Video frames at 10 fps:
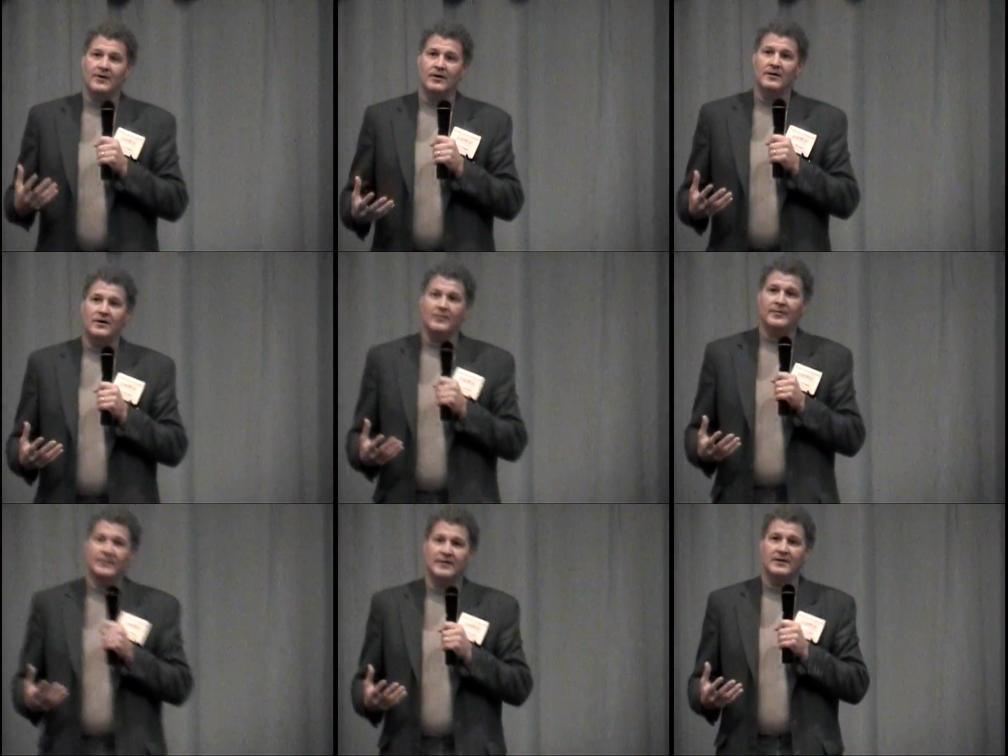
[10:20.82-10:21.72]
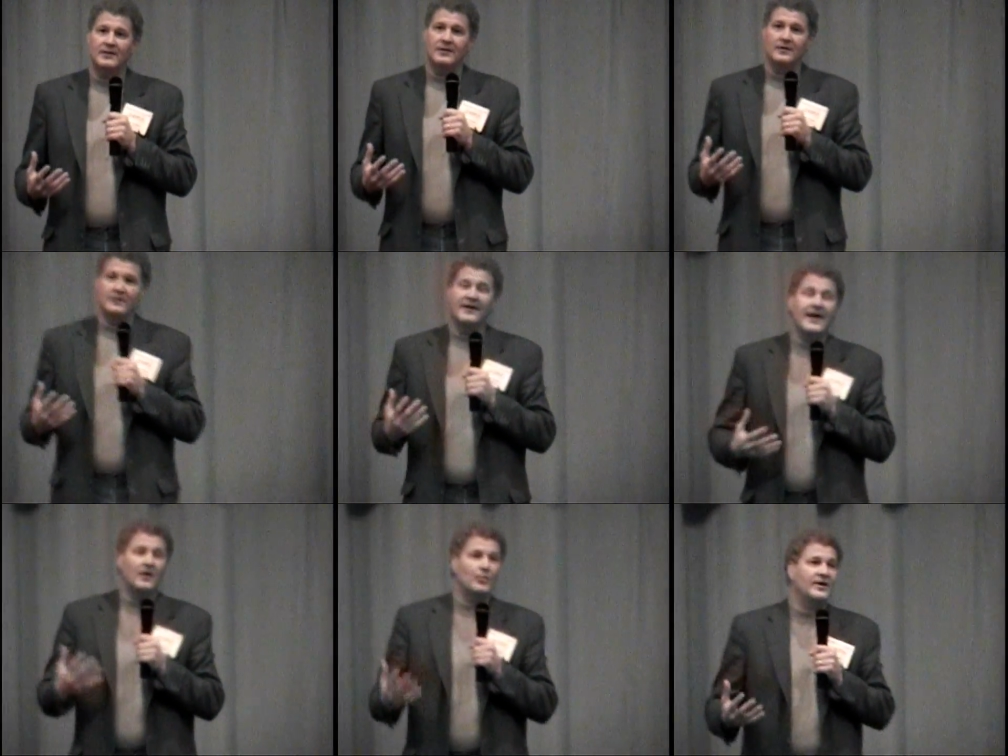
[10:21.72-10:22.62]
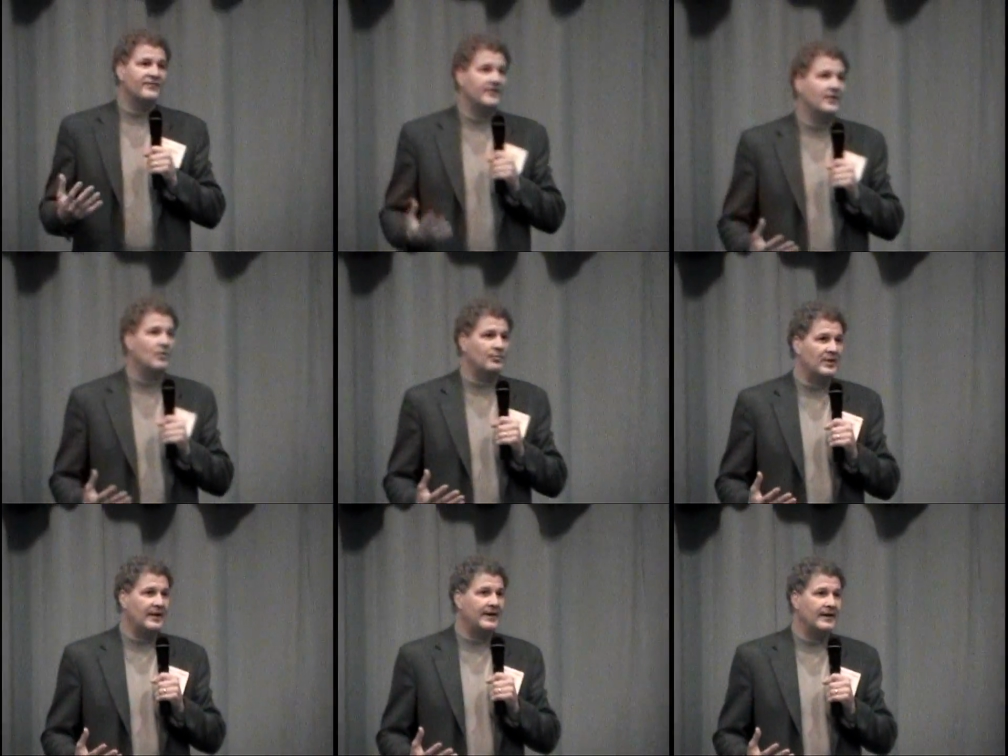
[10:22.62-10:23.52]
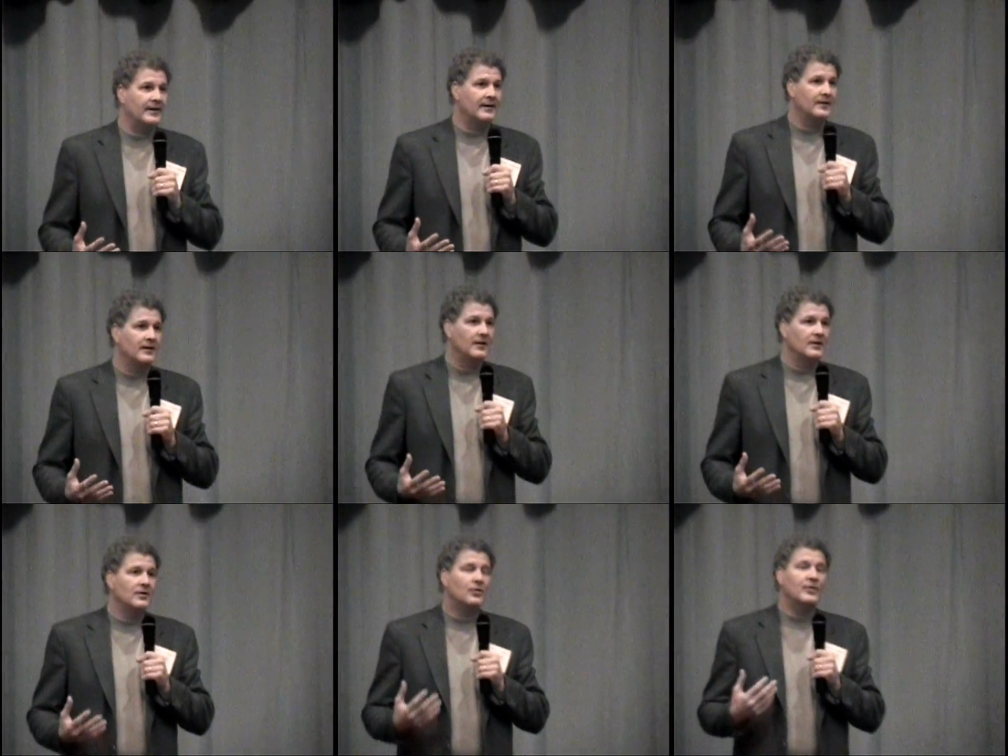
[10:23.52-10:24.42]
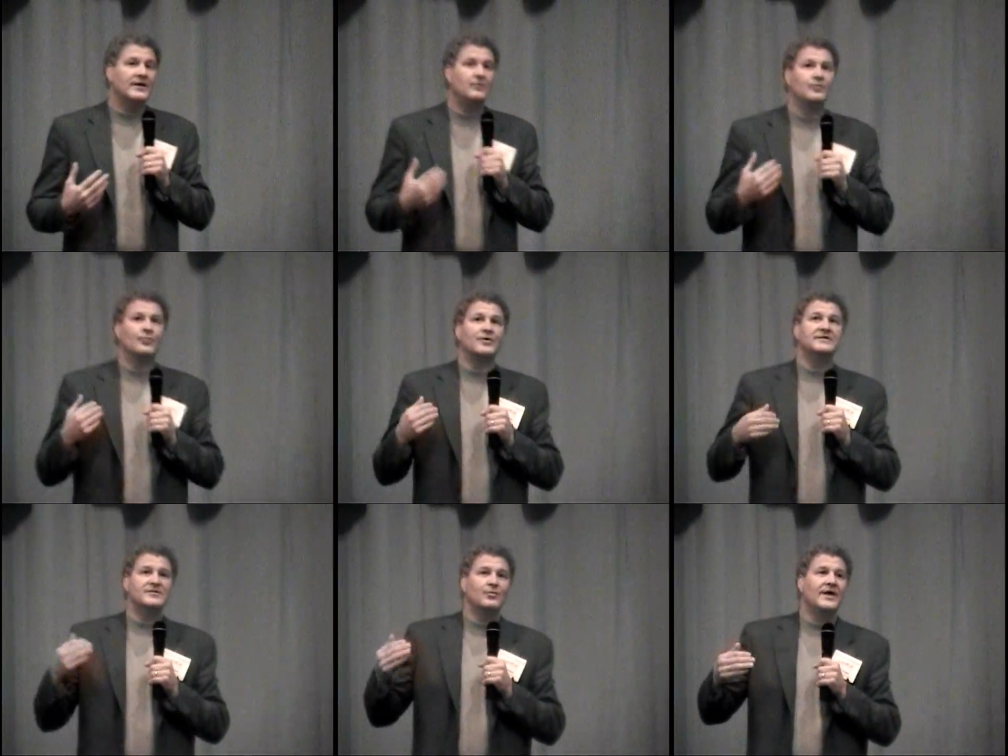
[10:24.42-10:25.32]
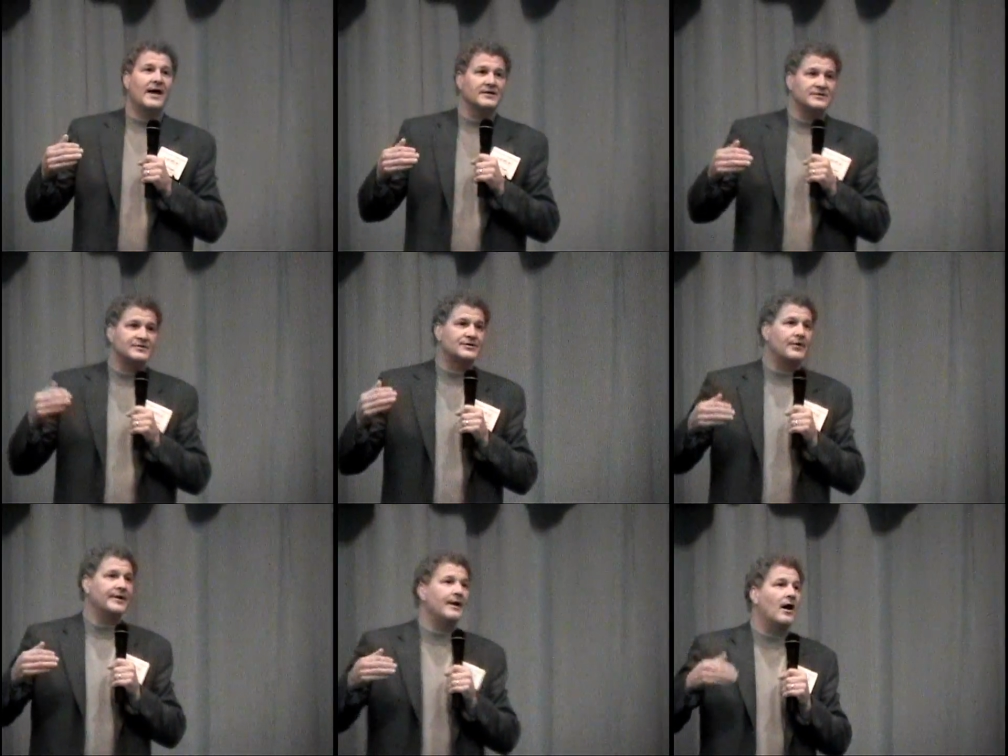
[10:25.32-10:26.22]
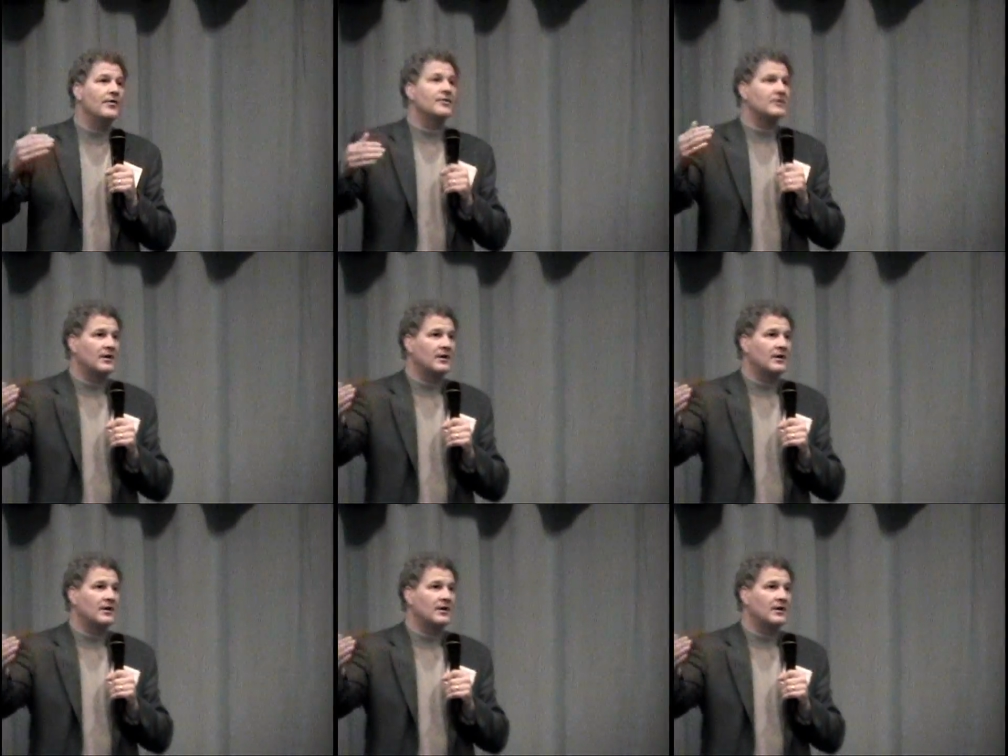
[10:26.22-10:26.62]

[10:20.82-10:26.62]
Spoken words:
in our club. You can't win if you don't play. The reason we actually started other